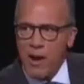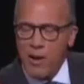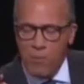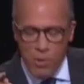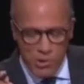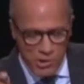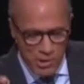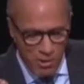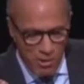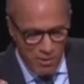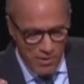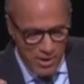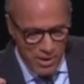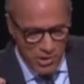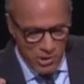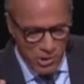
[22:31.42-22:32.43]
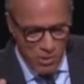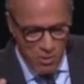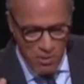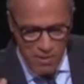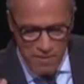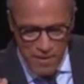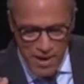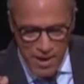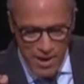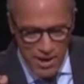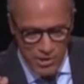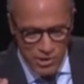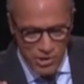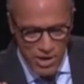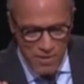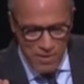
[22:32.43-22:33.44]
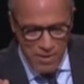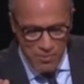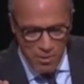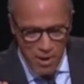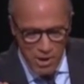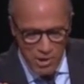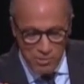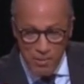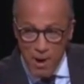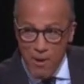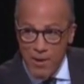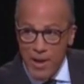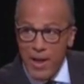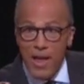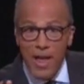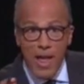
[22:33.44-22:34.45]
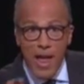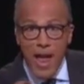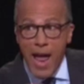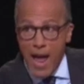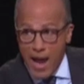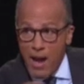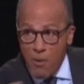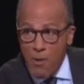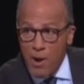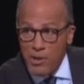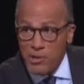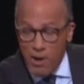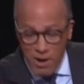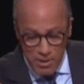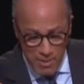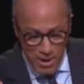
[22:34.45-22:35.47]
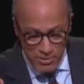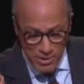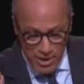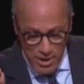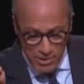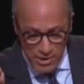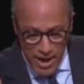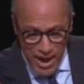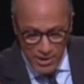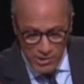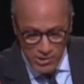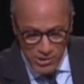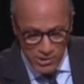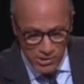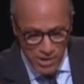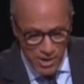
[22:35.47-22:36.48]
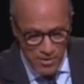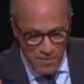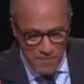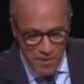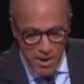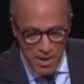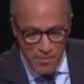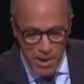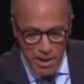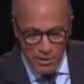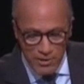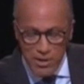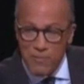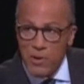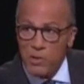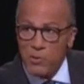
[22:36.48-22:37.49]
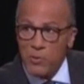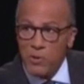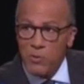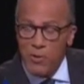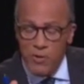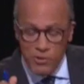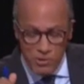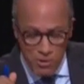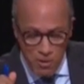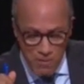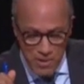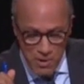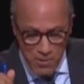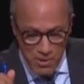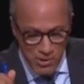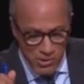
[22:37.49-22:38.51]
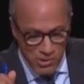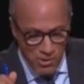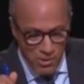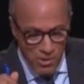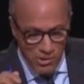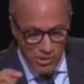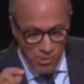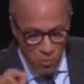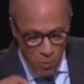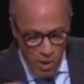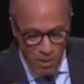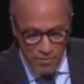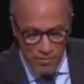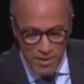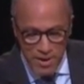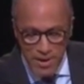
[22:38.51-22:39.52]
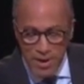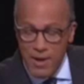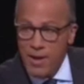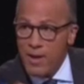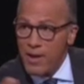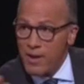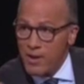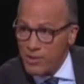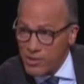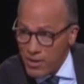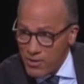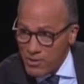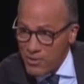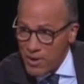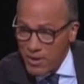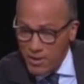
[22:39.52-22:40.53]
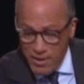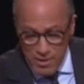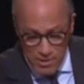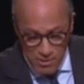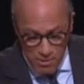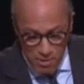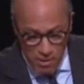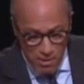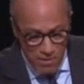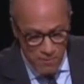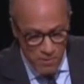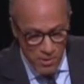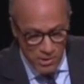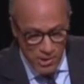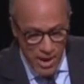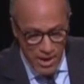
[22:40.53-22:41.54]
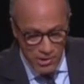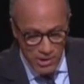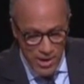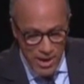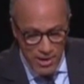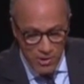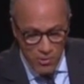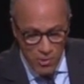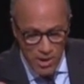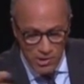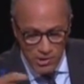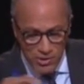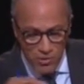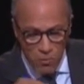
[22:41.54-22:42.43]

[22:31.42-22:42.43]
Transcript: and we're still on the issue of achieving prosperity. And I want to talk about taxes. The fundamental difference between the two of you concerns the wealthy. Secretary Clinton, you're calling for a tax increase in the